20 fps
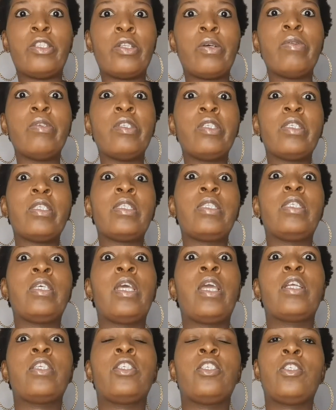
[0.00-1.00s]
Don't just
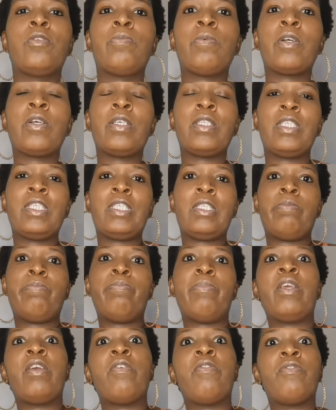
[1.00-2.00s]
take just because it's
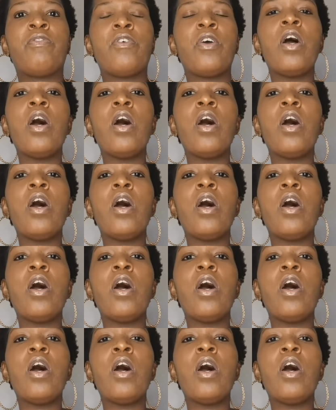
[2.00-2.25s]
beef.